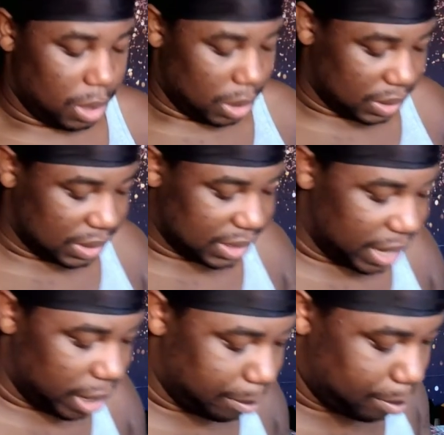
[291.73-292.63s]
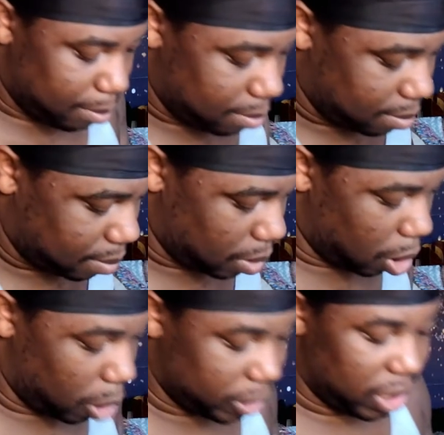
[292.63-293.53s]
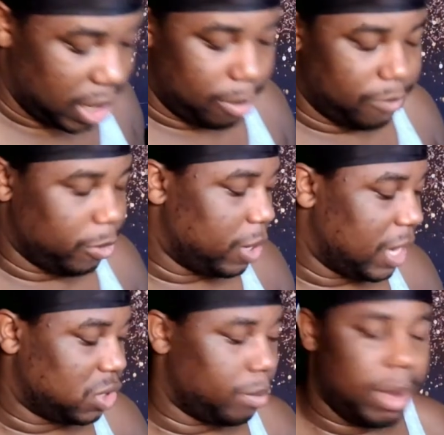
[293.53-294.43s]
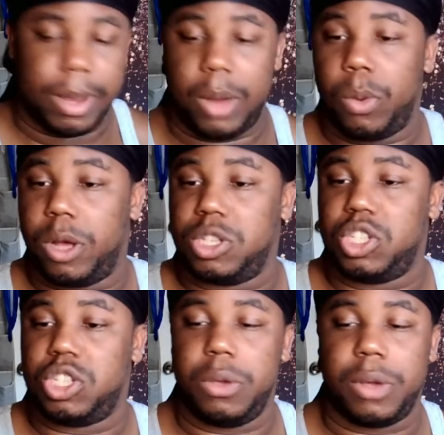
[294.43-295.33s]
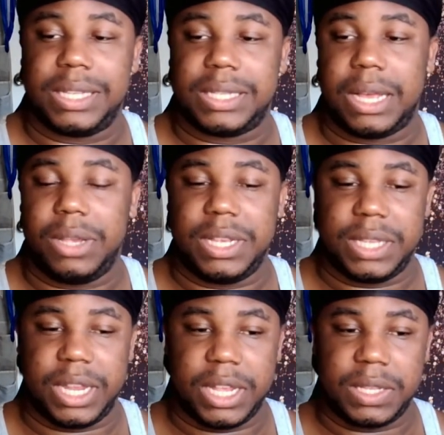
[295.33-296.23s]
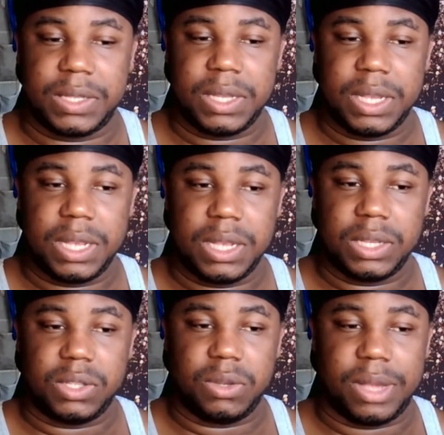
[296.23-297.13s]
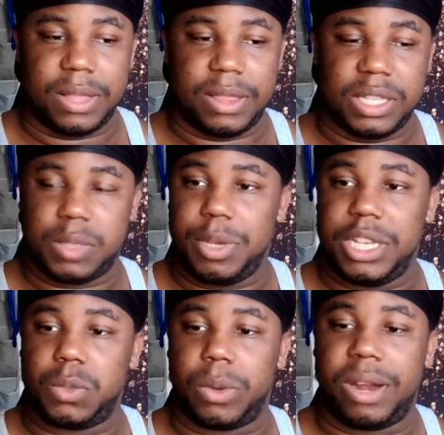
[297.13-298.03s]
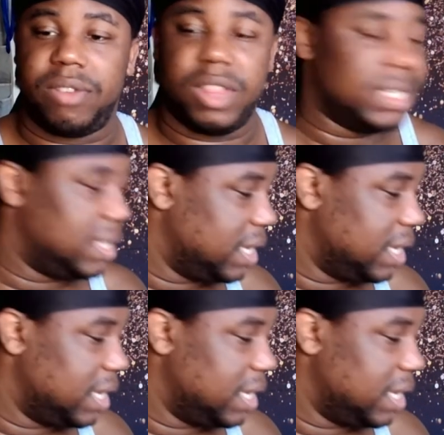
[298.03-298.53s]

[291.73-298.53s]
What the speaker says: setup on camera for you guys, or maybe I will, to show you guys how easy it is. So you get this piece, whatever this